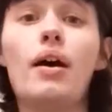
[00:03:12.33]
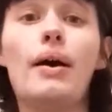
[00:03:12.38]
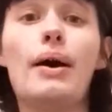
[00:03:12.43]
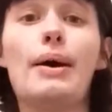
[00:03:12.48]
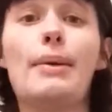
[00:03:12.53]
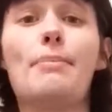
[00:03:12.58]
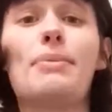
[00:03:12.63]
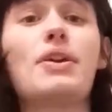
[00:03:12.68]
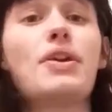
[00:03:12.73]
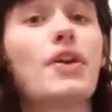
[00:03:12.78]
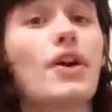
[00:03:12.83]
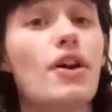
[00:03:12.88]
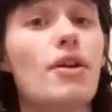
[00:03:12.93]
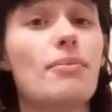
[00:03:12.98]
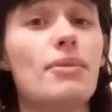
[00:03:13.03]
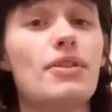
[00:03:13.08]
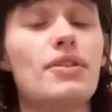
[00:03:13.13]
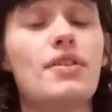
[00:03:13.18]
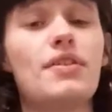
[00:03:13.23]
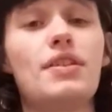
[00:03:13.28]
PR and
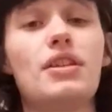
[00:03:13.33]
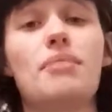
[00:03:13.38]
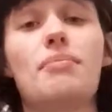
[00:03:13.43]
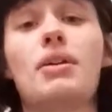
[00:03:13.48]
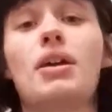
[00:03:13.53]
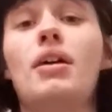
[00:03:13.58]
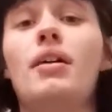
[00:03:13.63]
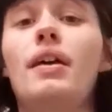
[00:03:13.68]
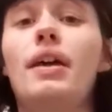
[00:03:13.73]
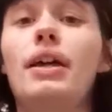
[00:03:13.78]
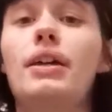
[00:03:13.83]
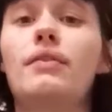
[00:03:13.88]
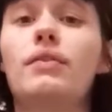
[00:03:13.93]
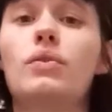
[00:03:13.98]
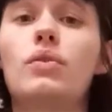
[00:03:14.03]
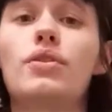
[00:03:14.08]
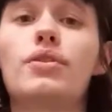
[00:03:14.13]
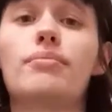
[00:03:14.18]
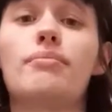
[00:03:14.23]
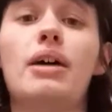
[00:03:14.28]
business email, and of
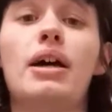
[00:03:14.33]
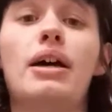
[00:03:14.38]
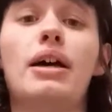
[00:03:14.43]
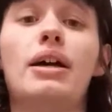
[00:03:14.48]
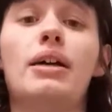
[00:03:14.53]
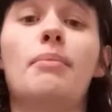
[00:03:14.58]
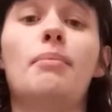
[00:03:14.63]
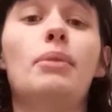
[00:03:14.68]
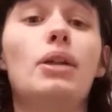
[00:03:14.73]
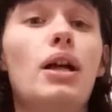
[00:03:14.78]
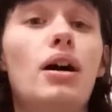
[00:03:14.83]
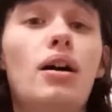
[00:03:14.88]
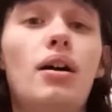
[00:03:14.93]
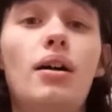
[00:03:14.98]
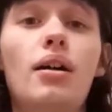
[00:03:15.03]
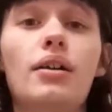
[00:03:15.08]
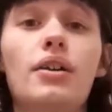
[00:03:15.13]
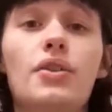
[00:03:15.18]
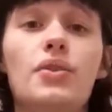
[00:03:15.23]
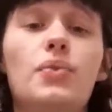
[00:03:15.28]
course my
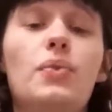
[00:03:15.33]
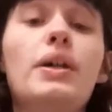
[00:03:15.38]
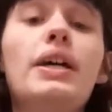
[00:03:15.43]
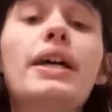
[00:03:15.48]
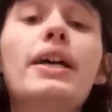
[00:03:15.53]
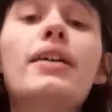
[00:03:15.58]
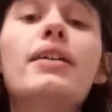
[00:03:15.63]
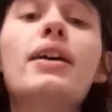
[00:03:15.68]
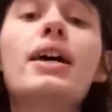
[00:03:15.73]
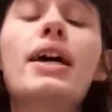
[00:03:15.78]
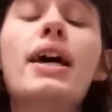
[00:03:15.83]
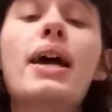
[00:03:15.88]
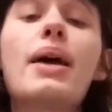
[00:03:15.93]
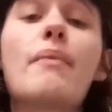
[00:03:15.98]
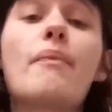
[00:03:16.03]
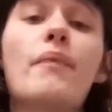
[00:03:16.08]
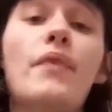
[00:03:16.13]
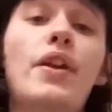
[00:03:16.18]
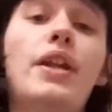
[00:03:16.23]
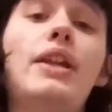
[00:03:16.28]
blog as well,
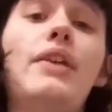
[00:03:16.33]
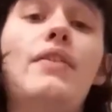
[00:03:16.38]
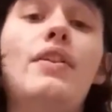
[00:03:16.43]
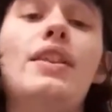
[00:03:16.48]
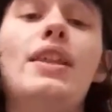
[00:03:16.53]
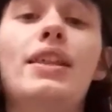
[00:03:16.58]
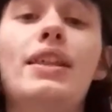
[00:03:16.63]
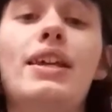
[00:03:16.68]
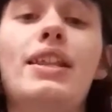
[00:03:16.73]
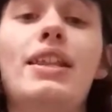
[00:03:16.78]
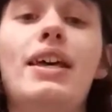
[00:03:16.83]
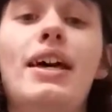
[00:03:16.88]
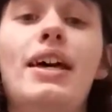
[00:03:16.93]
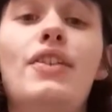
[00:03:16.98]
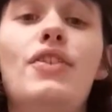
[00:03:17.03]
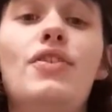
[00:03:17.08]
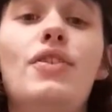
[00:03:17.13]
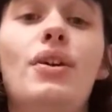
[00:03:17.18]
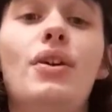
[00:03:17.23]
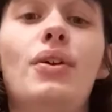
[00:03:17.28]
and everything like
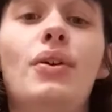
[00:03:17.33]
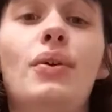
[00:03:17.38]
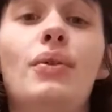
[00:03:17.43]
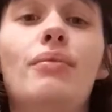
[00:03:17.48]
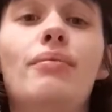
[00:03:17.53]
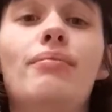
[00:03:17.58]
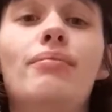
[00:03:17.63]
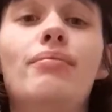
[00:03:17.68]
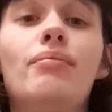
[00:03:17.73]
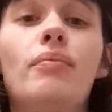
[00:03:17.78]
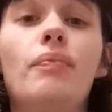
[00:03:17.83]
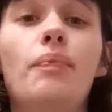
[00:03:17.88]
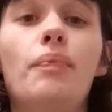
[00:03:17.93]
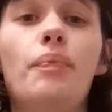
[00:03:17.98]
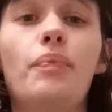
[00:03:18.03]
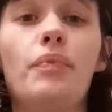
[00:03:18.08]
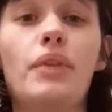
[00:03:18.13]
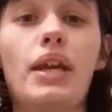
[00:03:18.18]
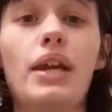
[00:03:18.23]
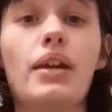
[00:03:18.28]
that. So
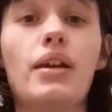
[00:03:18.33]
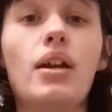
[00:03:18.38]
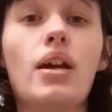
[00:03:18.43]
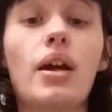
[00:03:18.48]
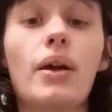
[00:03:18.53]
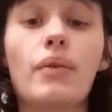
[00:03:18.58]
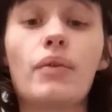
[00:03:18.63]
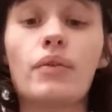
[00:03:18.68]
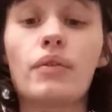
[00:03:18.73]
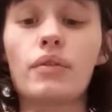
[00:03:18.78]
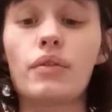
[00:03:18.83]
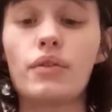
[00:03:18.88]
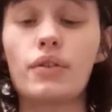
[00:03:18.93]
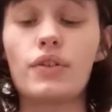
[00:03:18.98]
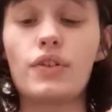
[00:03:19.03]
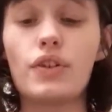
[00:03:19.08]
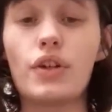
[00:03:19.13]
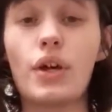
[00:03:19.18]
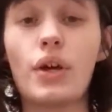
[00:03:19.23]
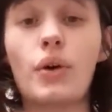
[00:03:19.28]
yeah.
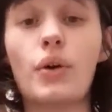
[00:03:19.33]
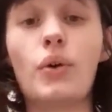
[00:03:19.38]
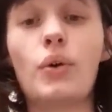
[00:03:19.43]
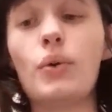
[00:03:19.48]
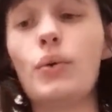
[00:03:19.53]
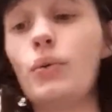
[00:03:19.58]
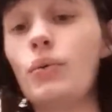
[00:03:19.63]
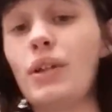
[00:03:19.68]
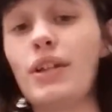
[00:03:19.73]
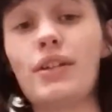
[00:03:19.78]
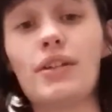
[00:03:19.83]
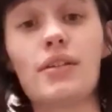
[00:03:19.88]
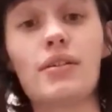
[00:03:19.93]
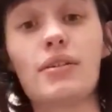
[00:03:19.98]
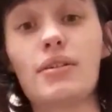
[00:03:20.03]
So